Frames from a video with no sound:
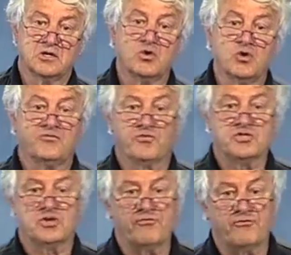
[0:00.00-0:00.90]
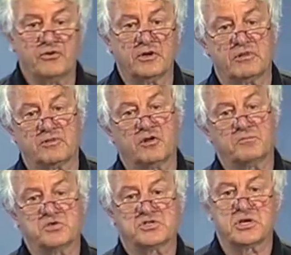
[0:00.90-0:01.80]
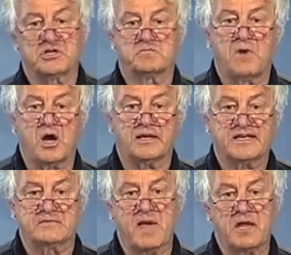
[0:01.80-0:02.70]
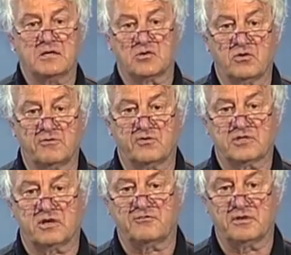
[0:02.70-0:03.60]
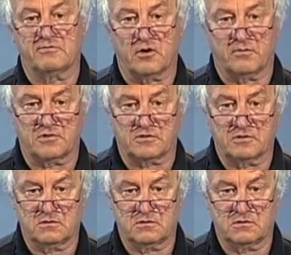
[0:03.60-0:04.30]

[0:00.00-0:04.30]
good for software and 30% is marked as mandatory for software developers.